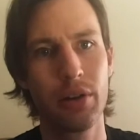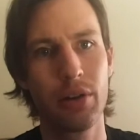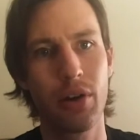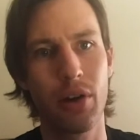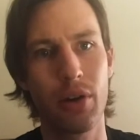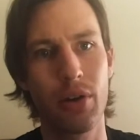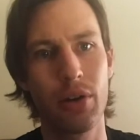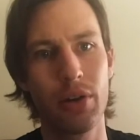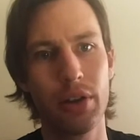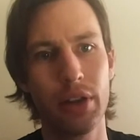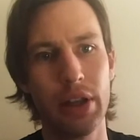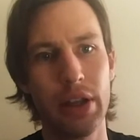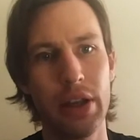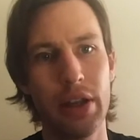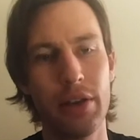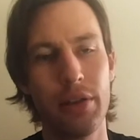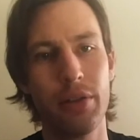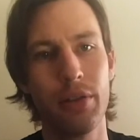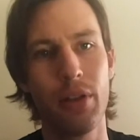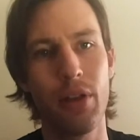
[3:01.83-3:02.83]
currently
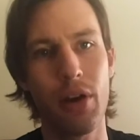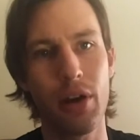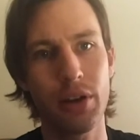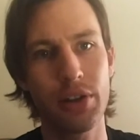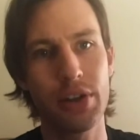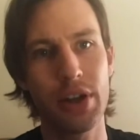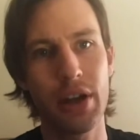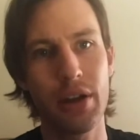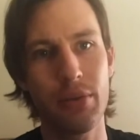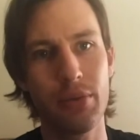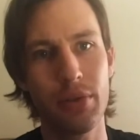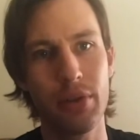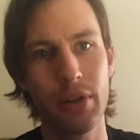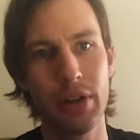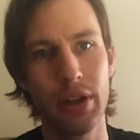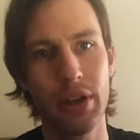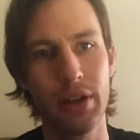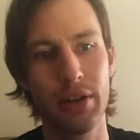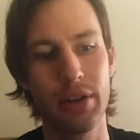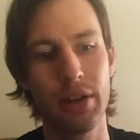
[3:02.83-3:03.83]
in lockdown
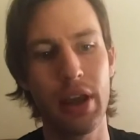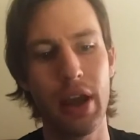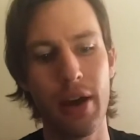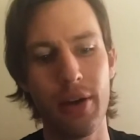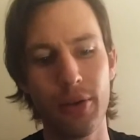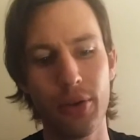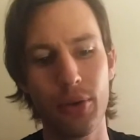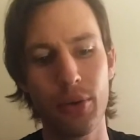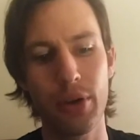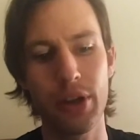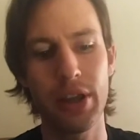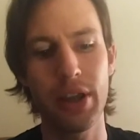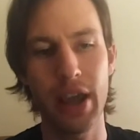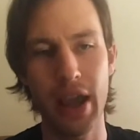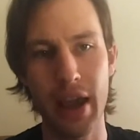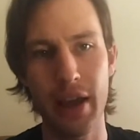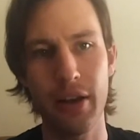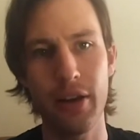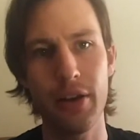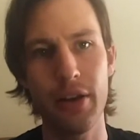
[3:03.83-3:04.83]
in Calgary,
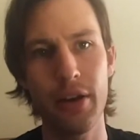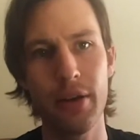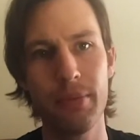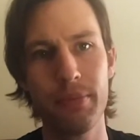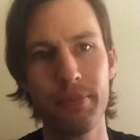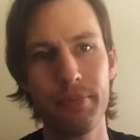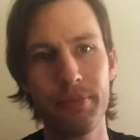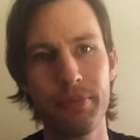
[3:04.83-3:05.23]
Canada.